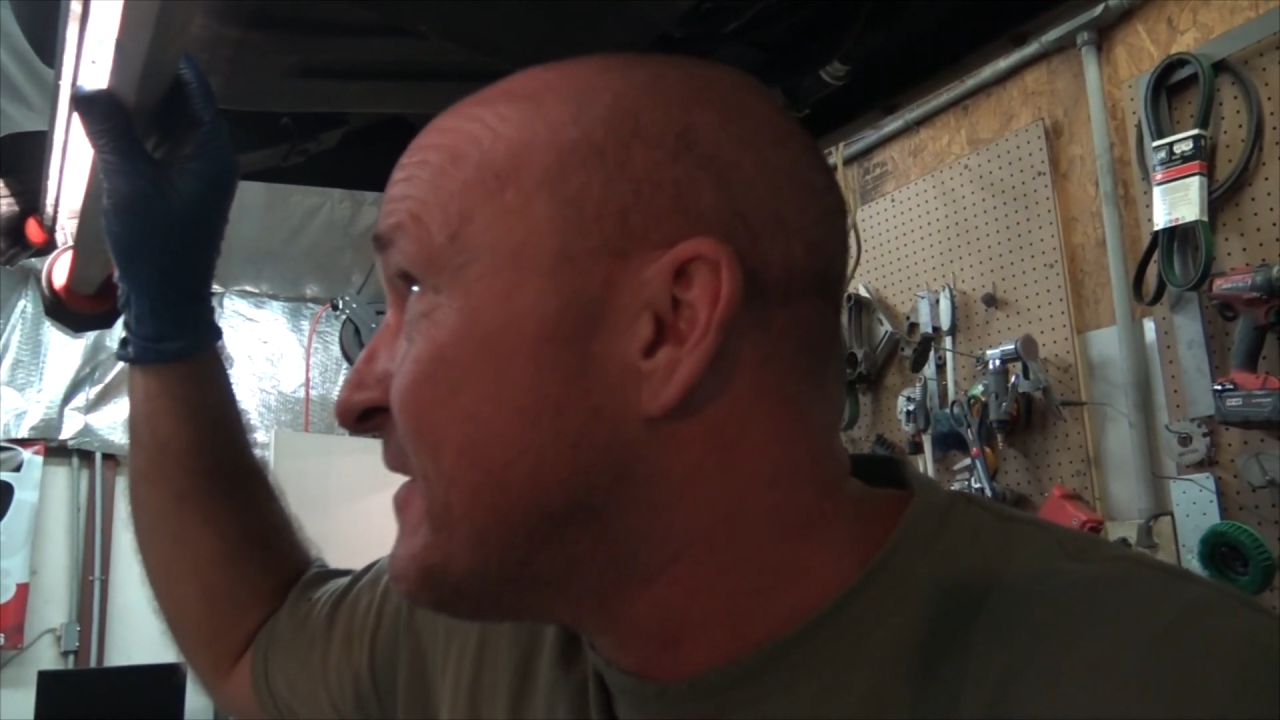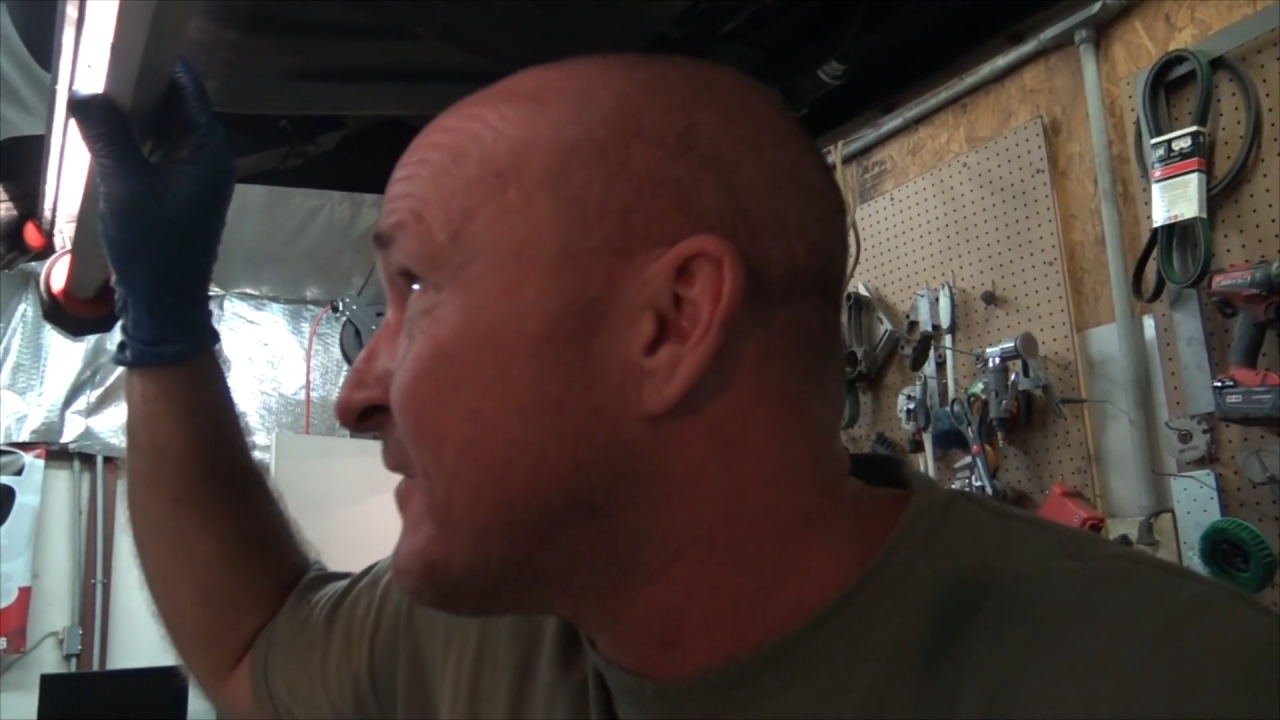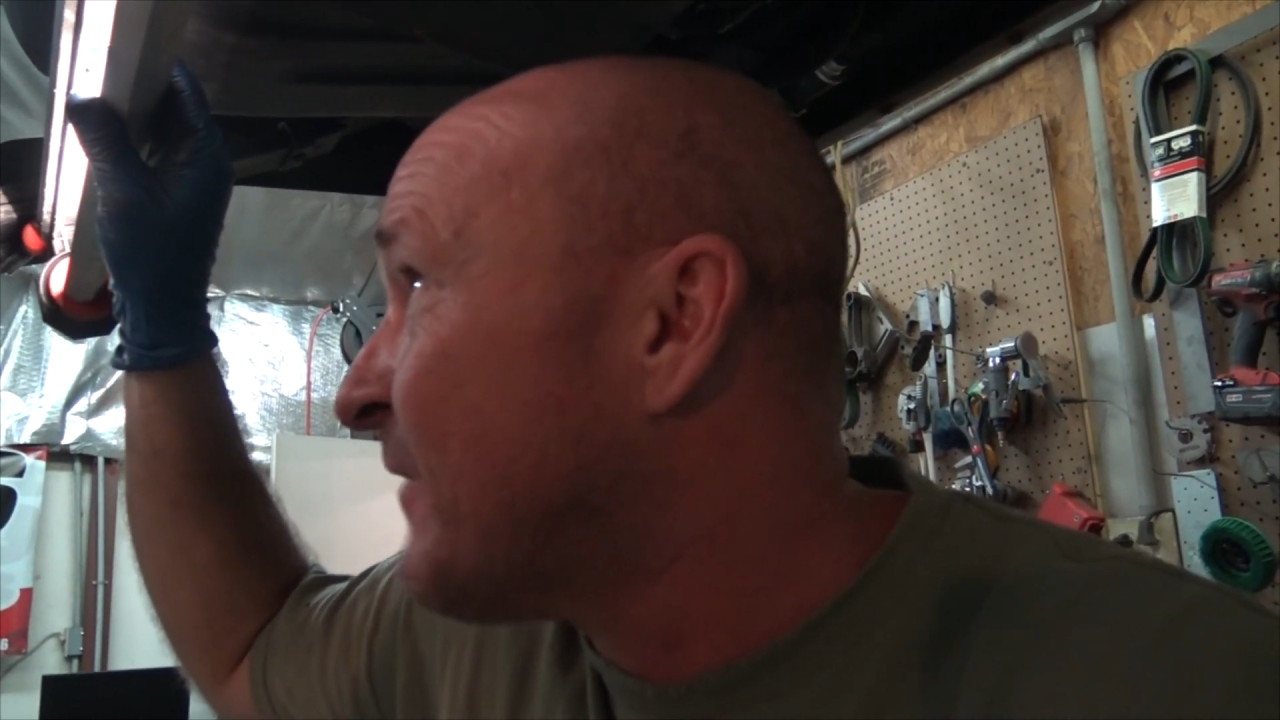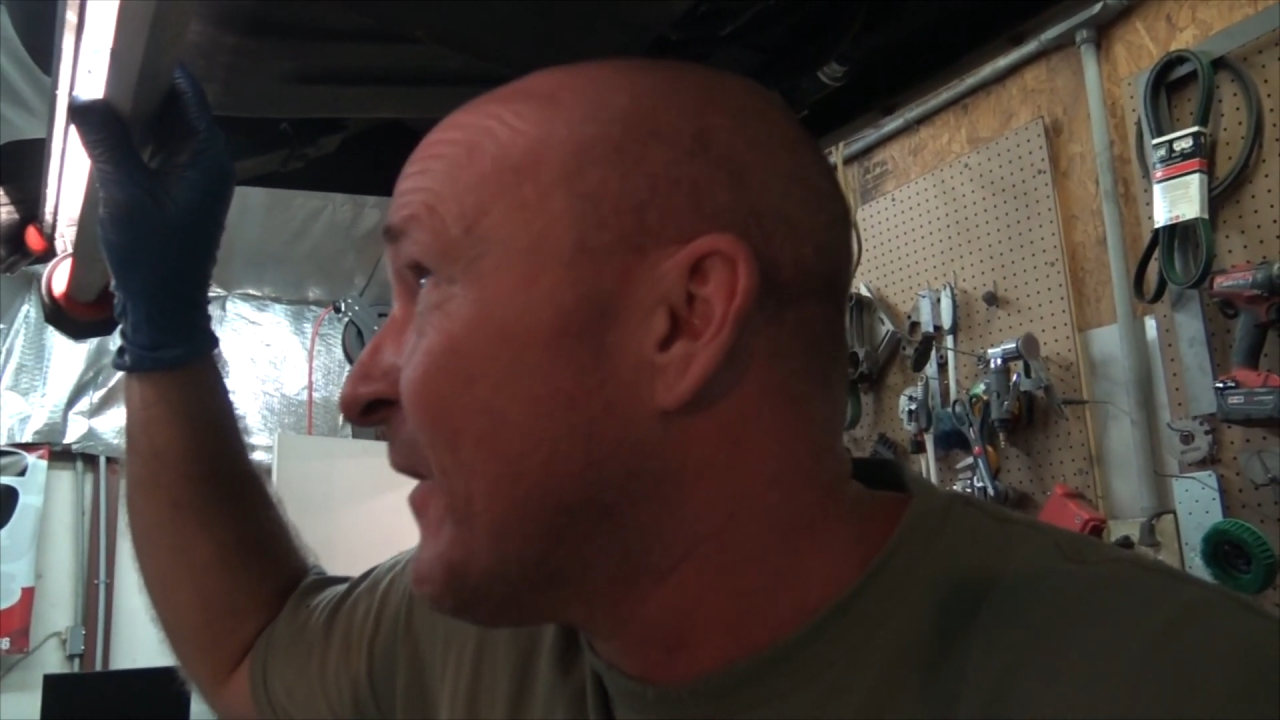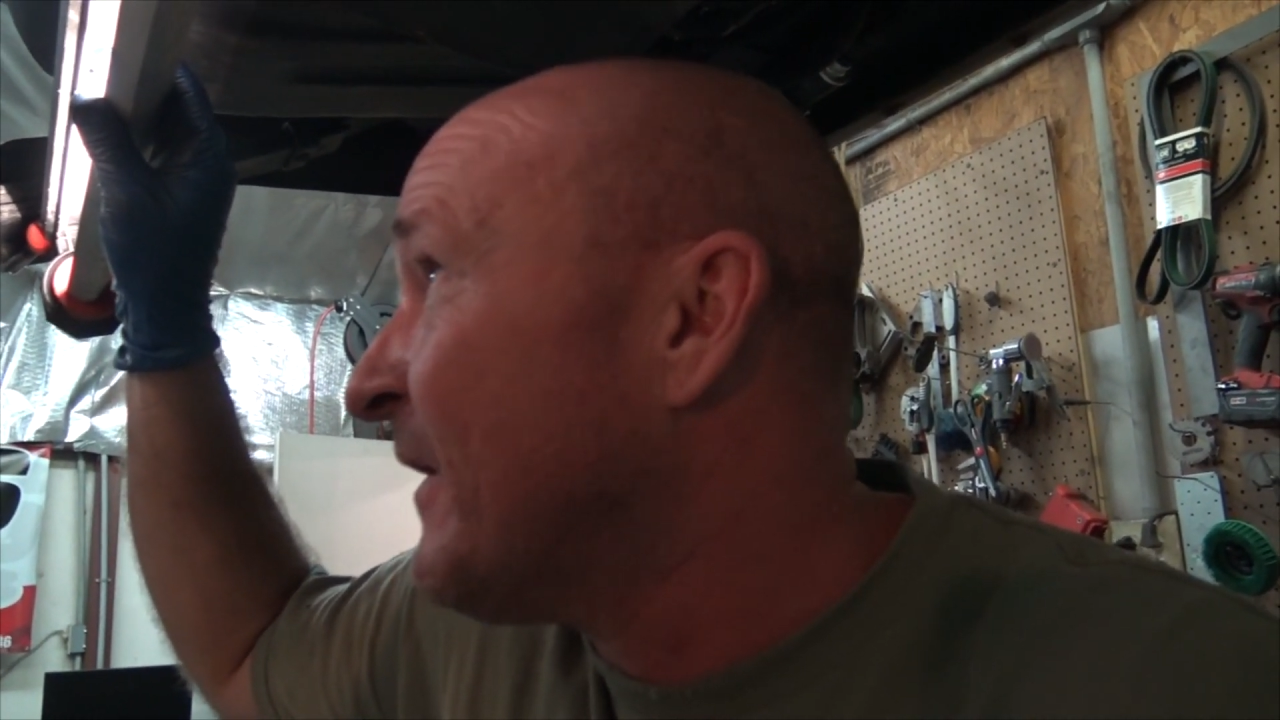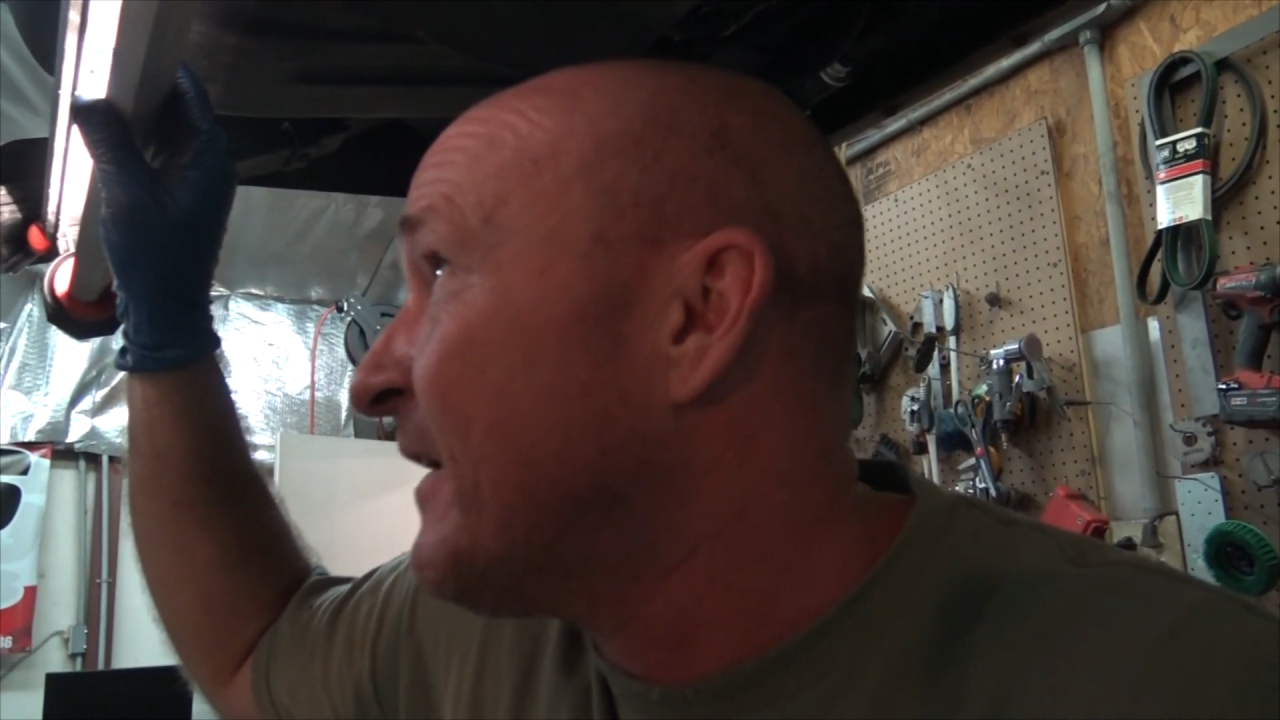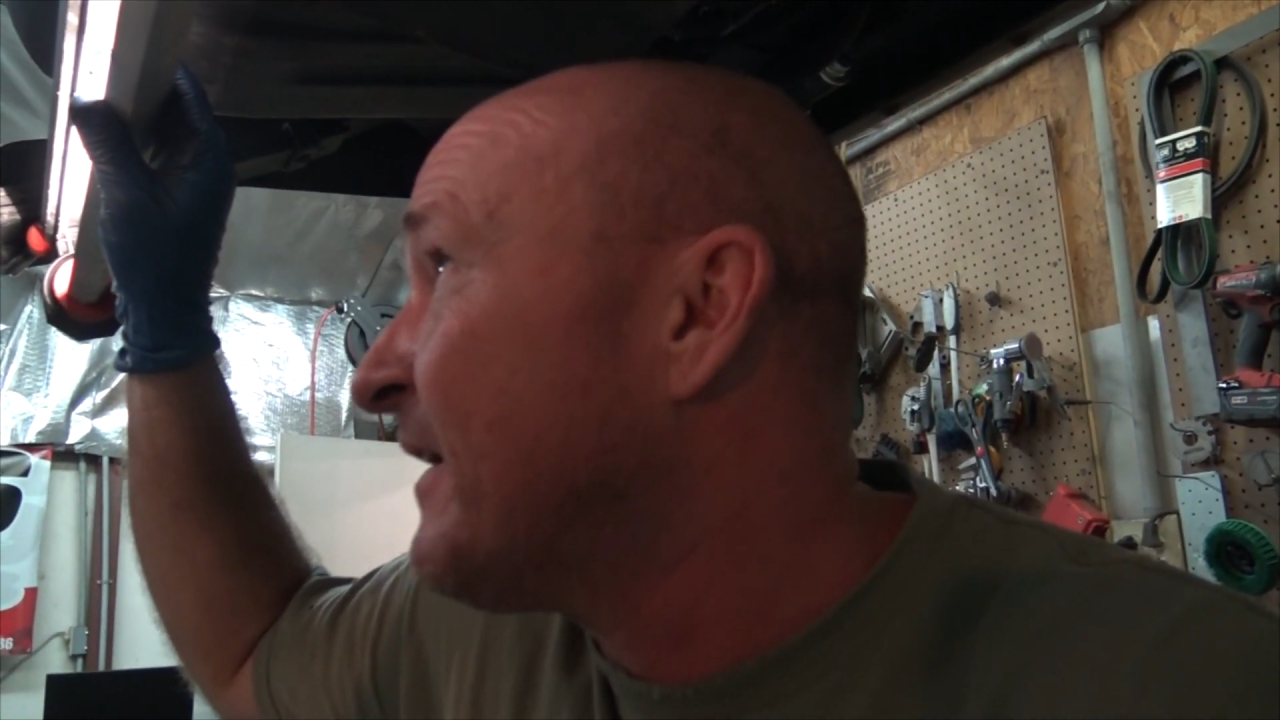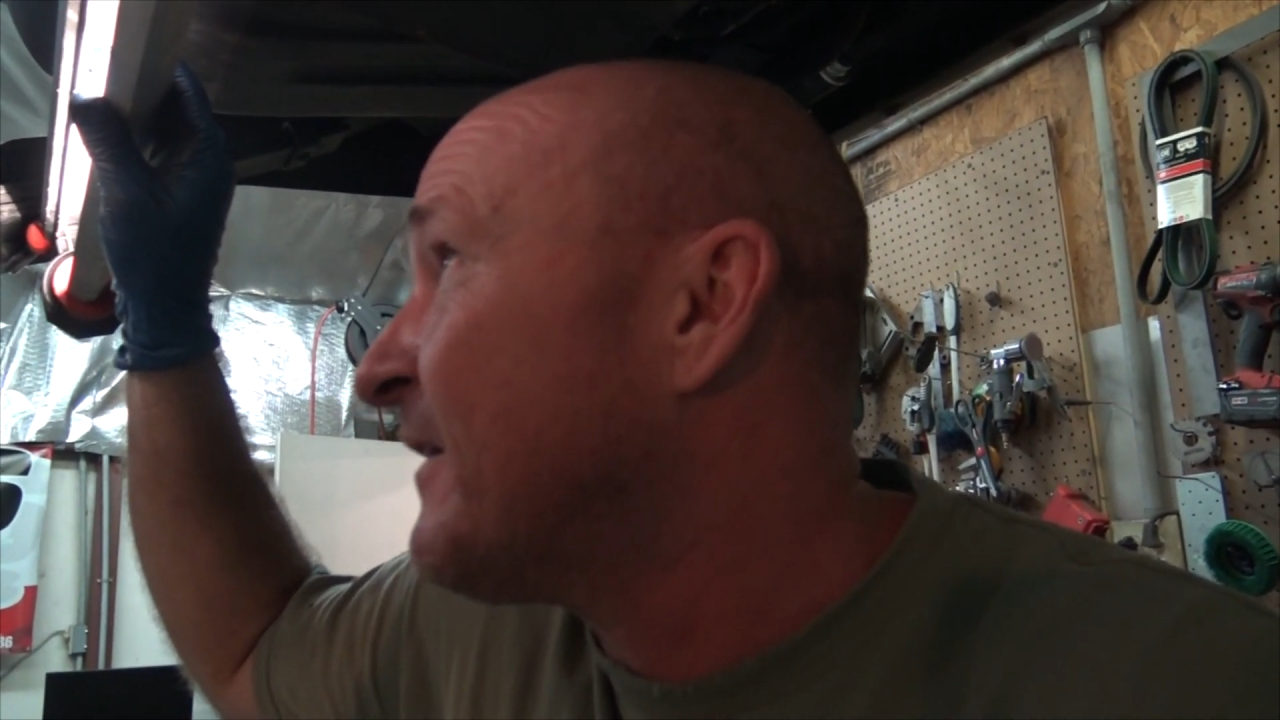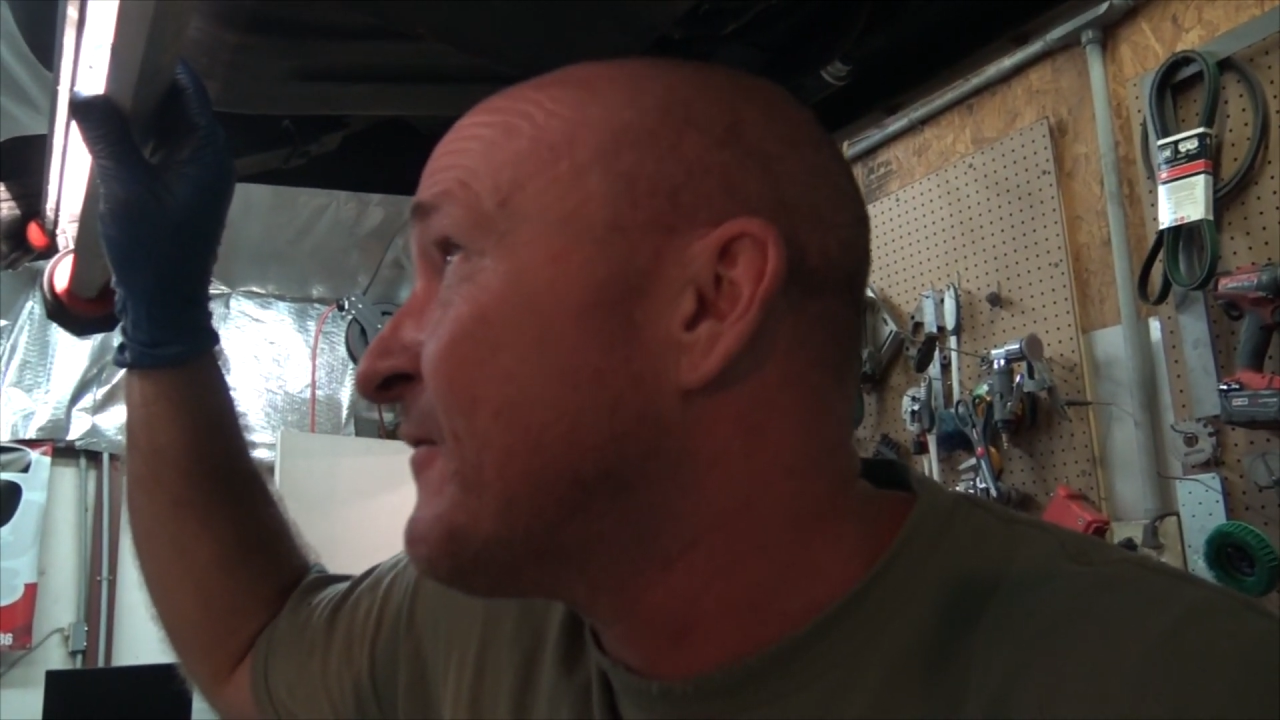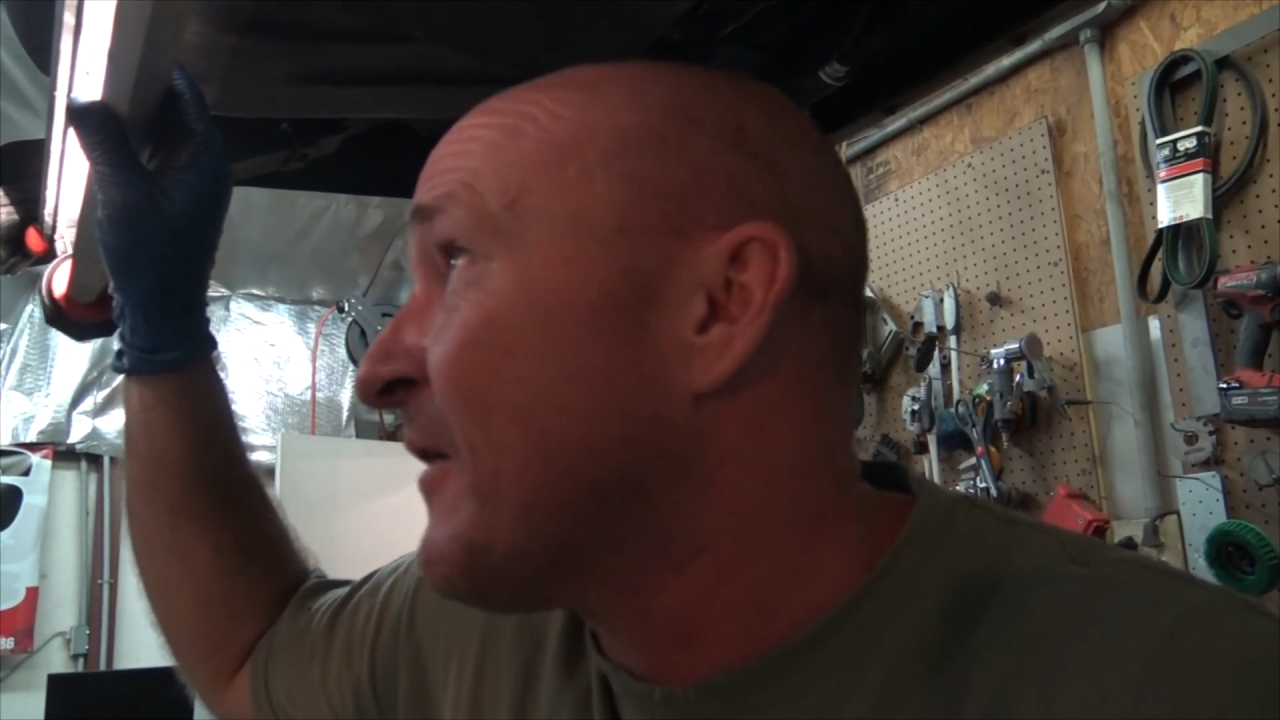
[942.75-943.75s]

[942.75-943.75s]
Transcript: far